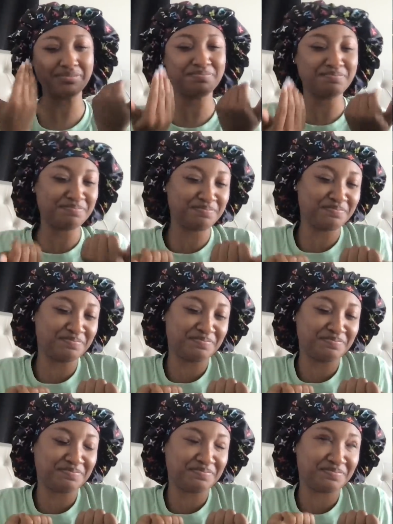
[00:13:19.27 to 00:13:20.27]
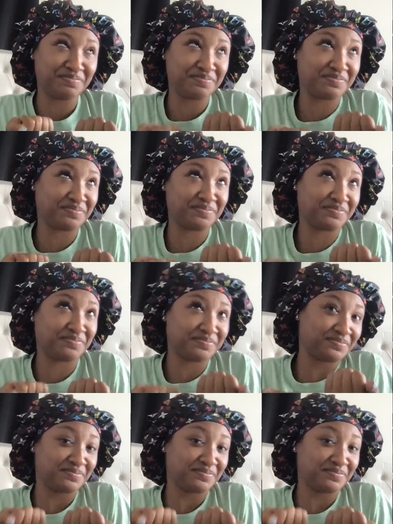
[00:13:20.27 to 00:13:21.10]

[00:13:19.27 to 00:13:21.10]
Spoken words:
No one is speaking in this clip.